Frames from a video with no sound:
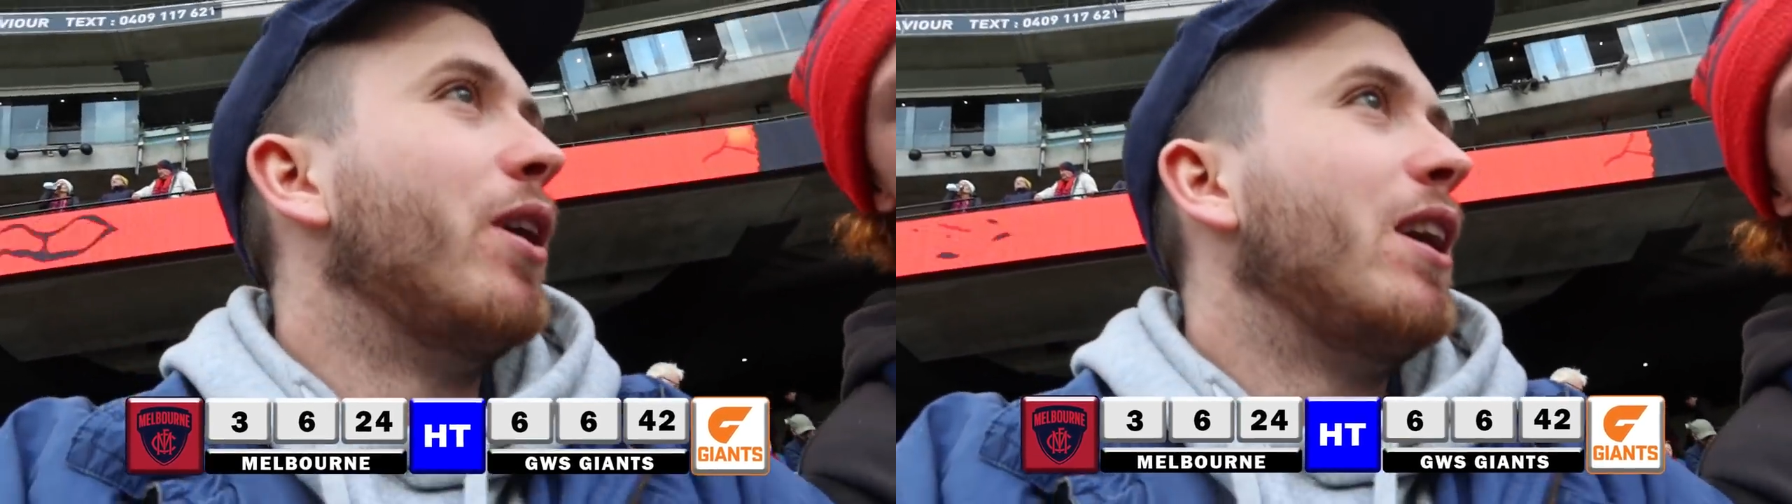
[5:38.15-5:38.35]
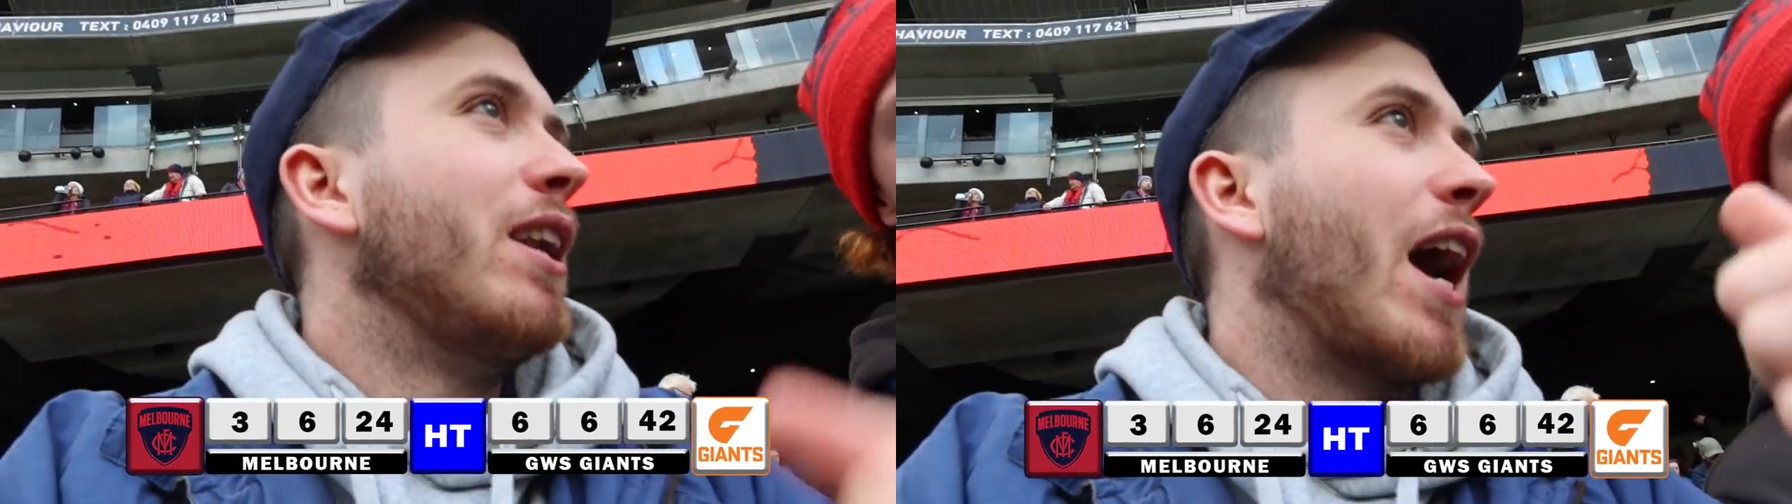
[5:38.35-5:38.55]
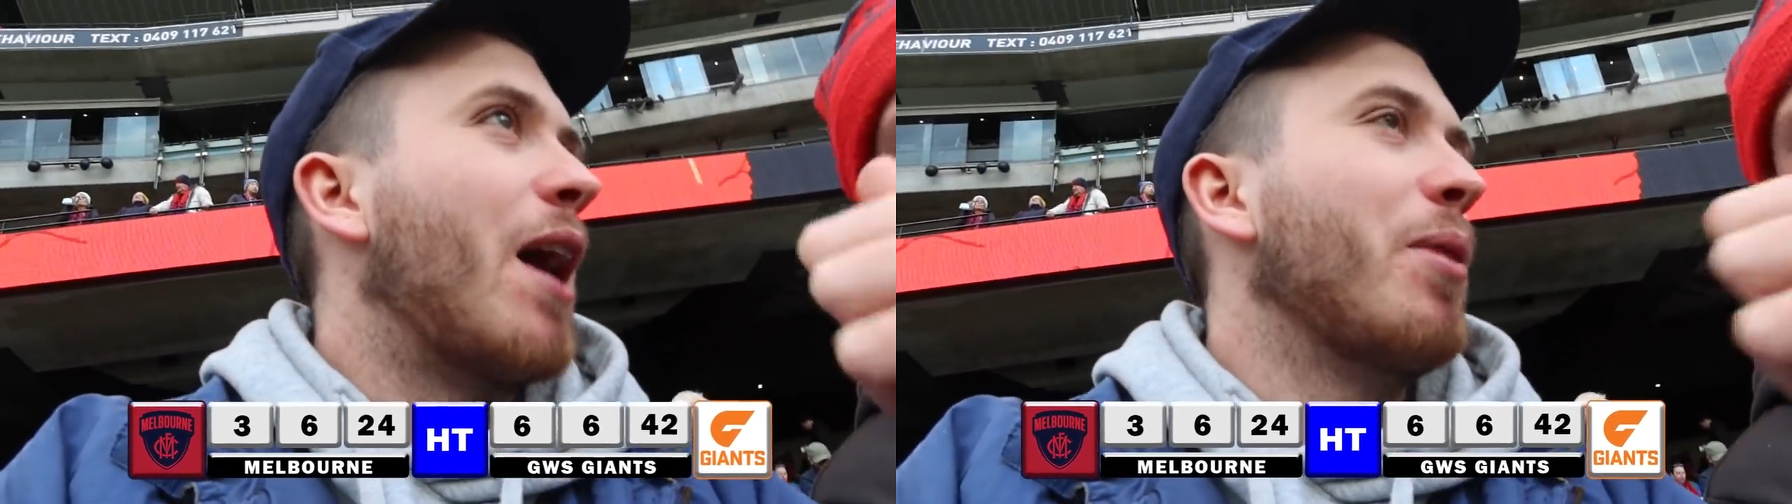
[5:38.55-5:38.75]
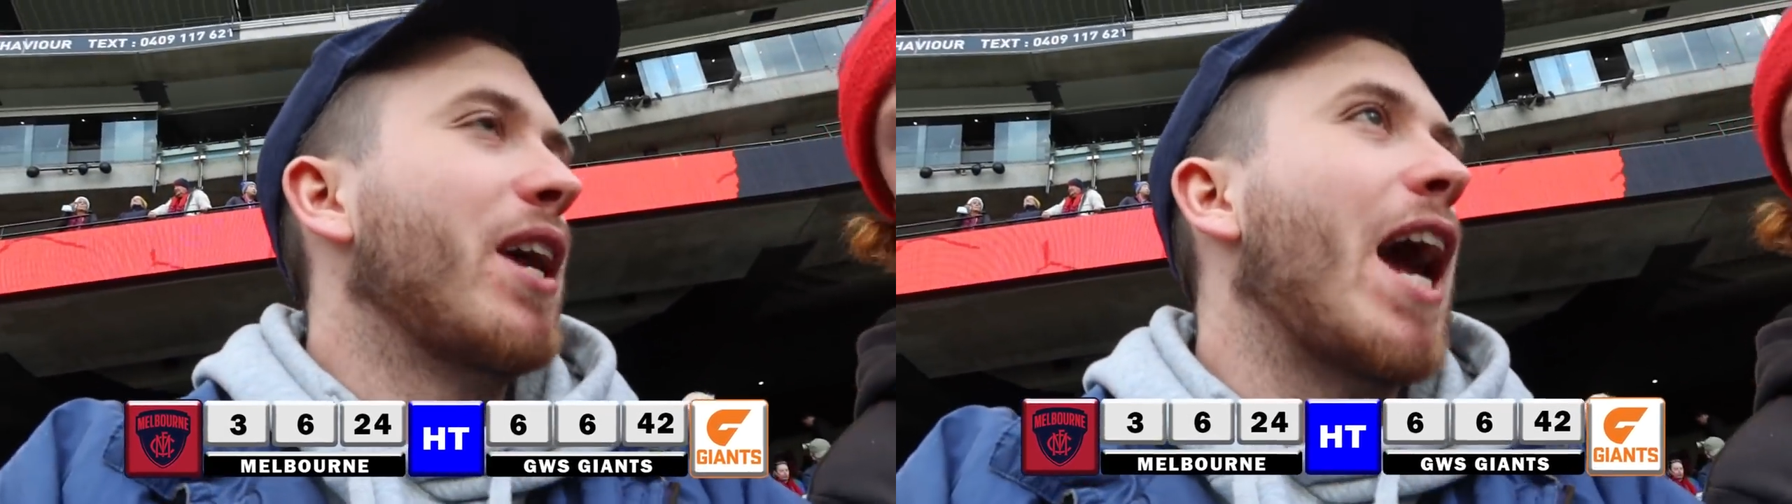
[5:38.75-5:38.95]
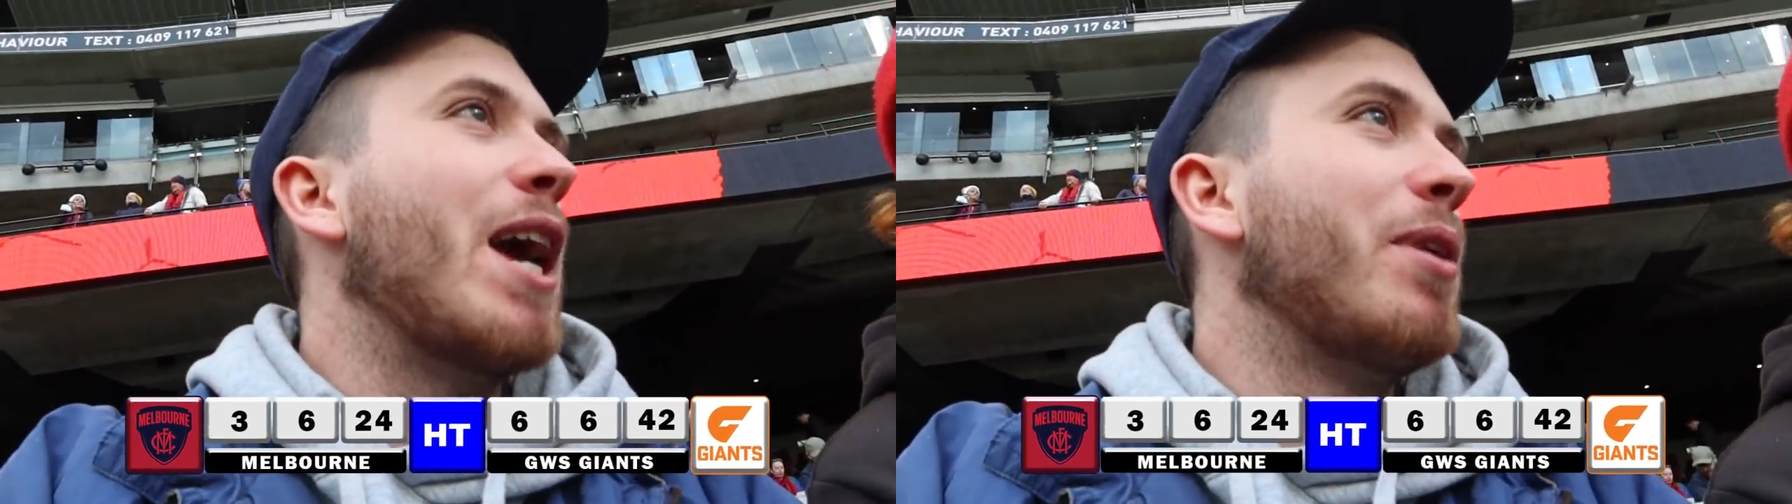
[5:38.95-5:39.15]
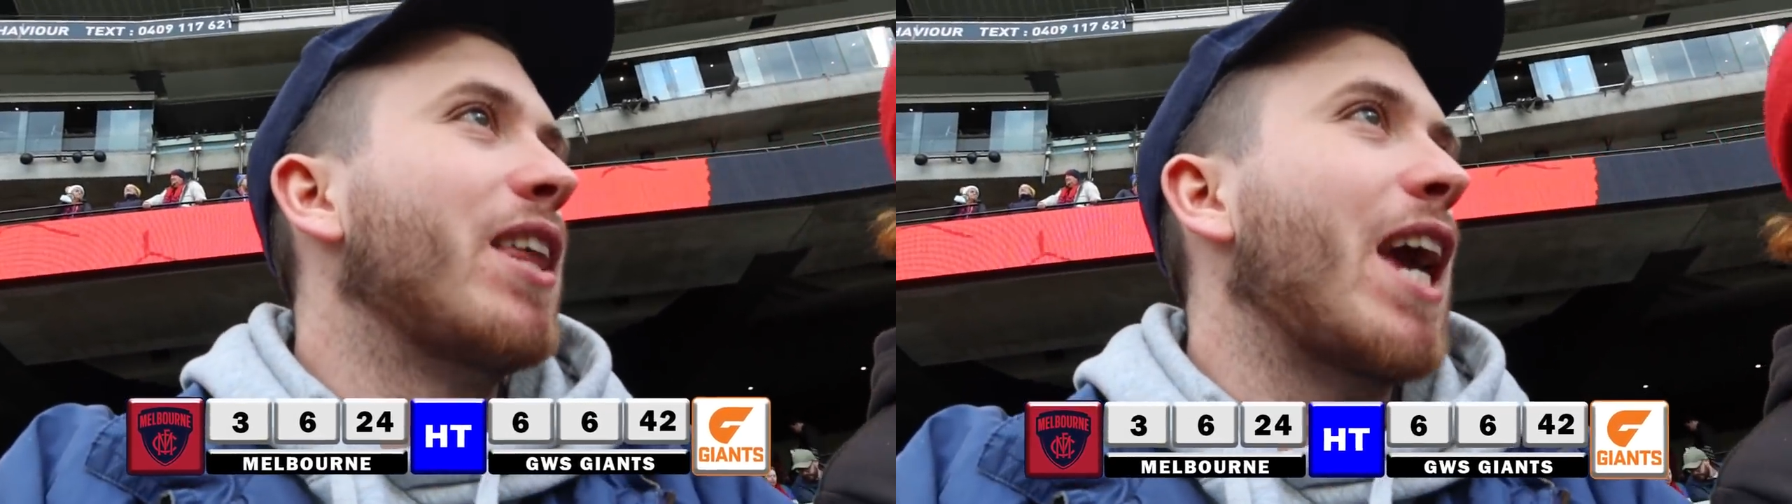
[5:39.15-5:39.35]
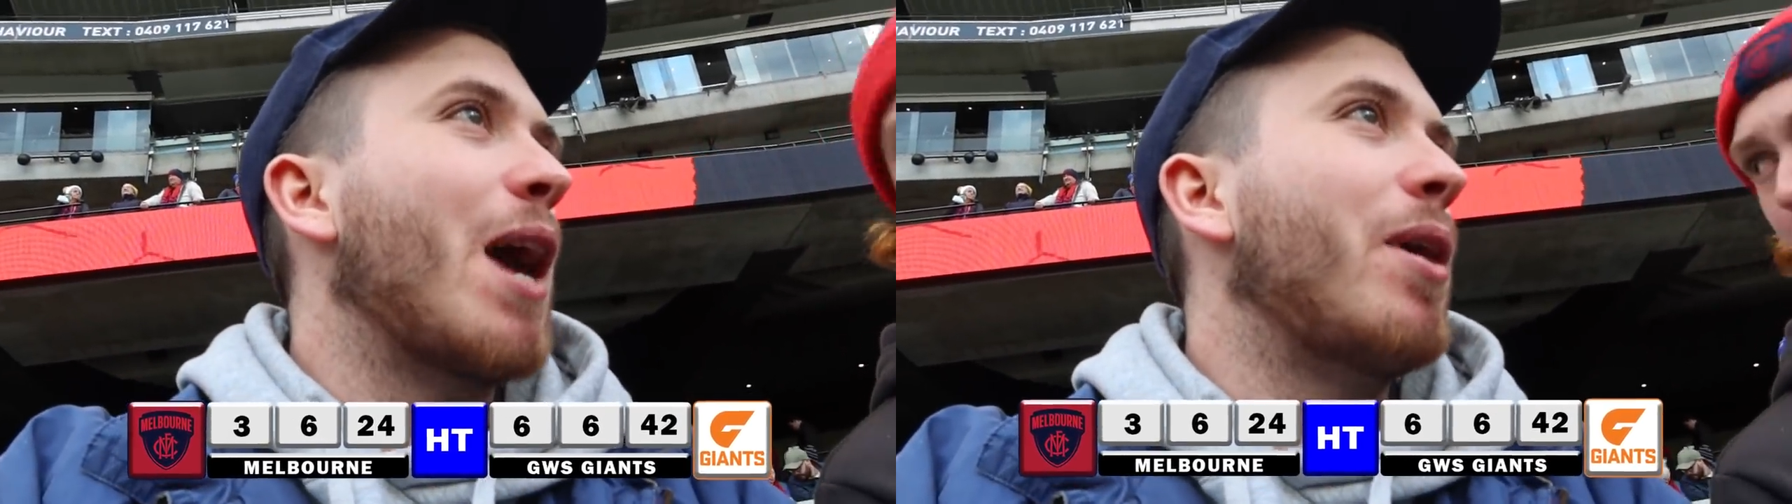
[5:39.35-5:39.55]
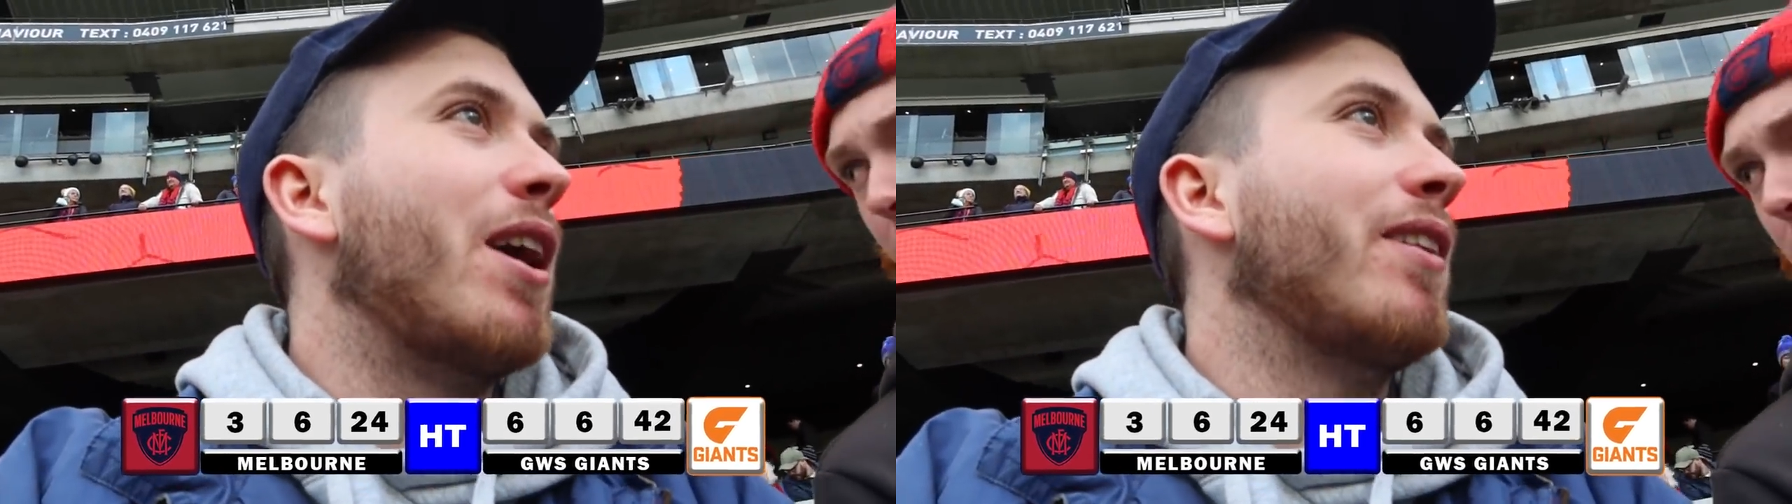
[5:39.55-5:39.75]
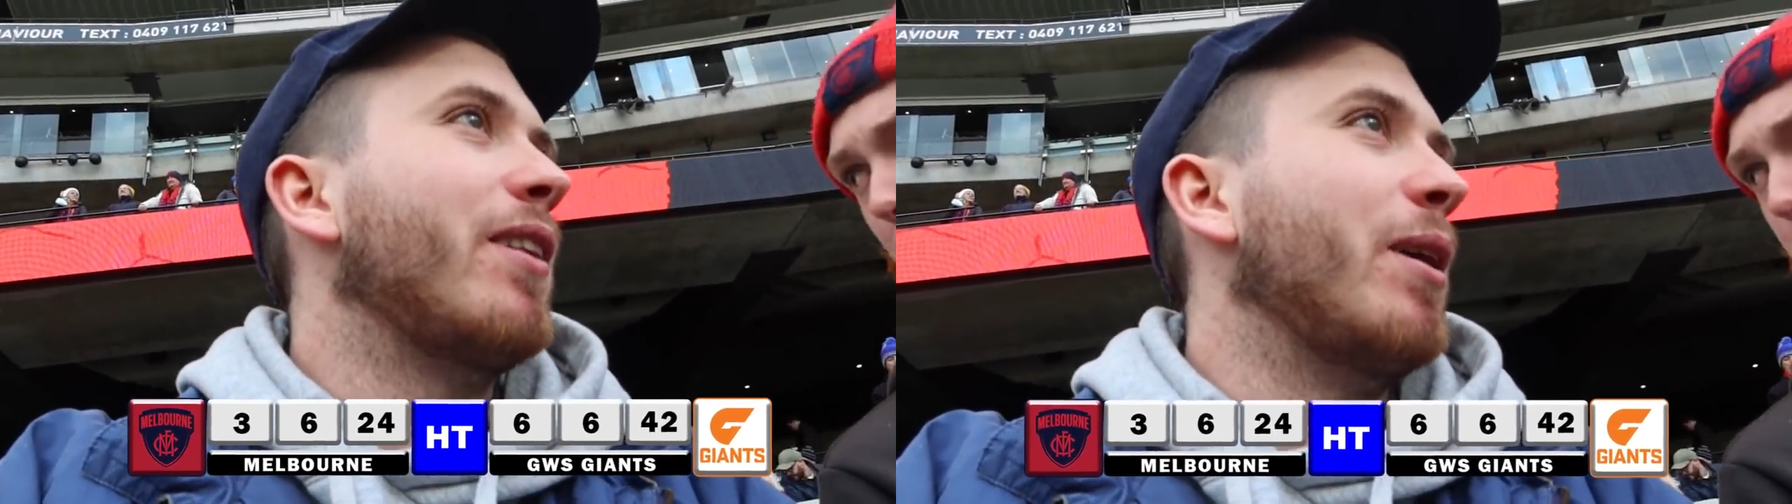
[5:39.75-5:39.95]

the game at the Gabba,